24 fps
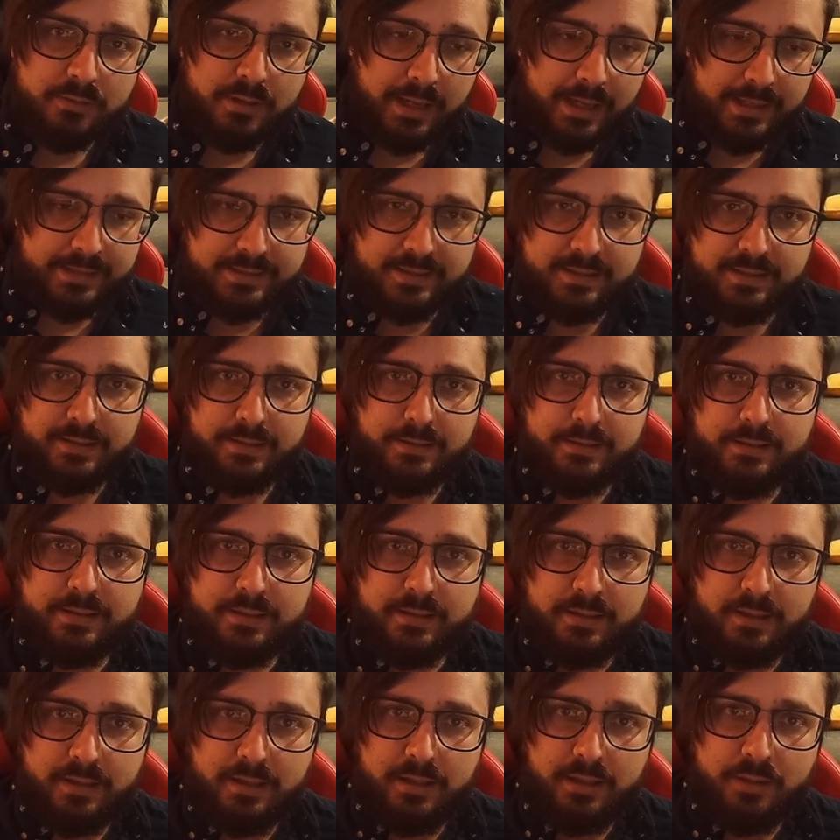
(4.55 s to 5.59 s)
I did
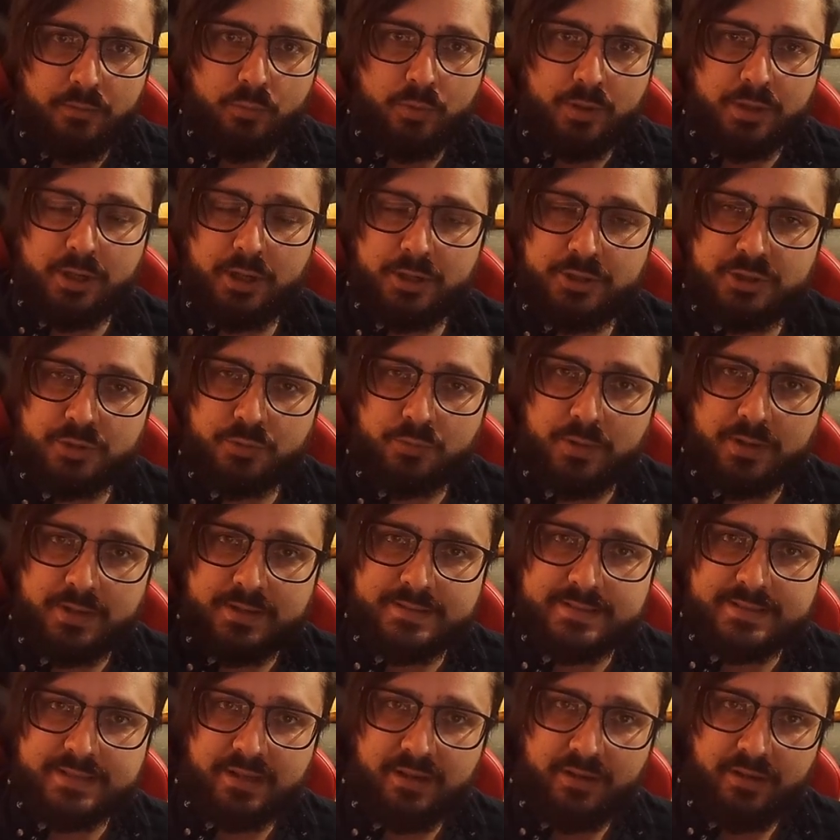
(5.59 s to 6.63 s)
100
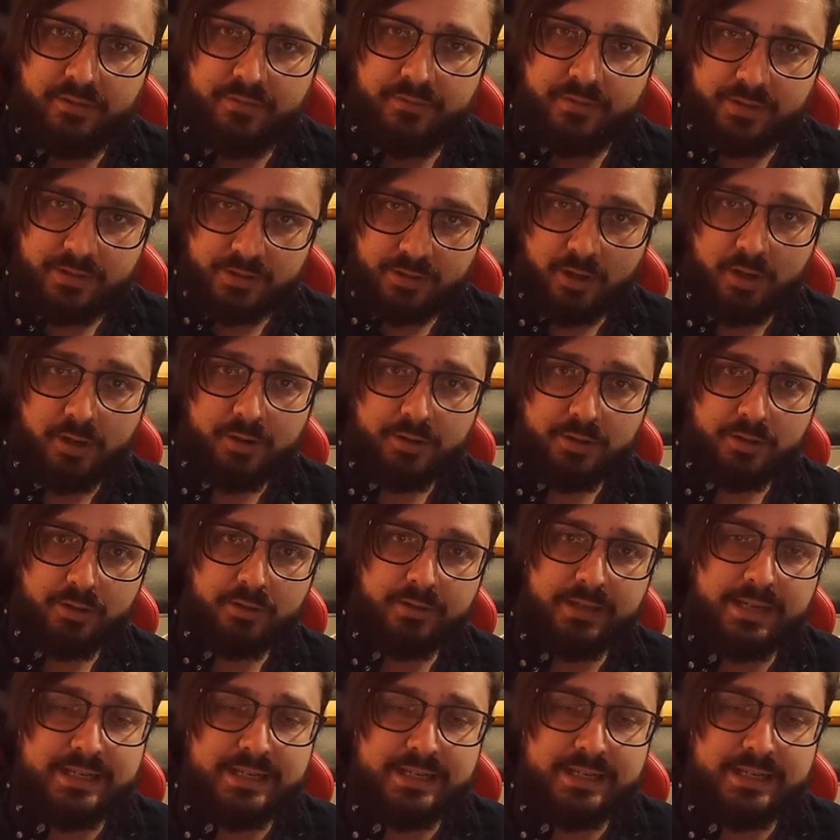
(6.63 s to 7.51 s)
runs of Andariel,